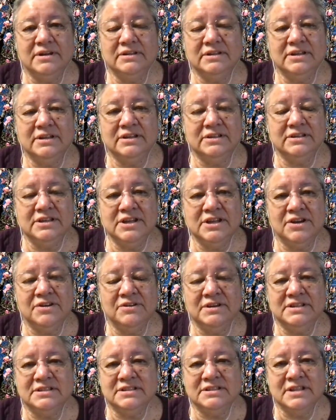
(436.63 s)
you know,
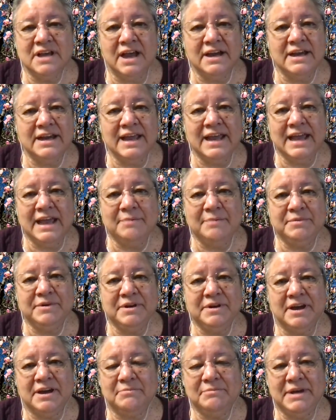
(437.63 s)
it's not going to happen
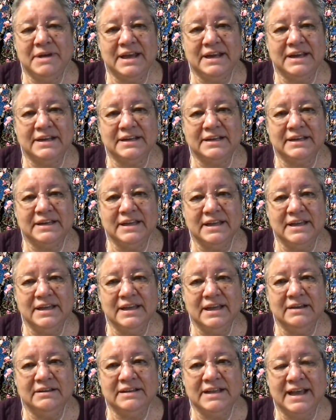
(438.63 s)
automatically.
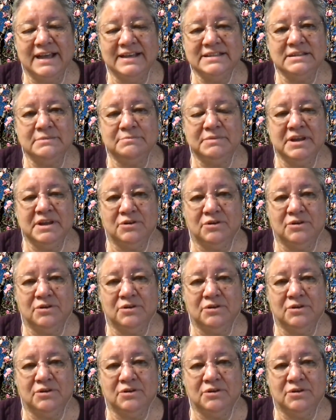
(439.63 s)
It has to be an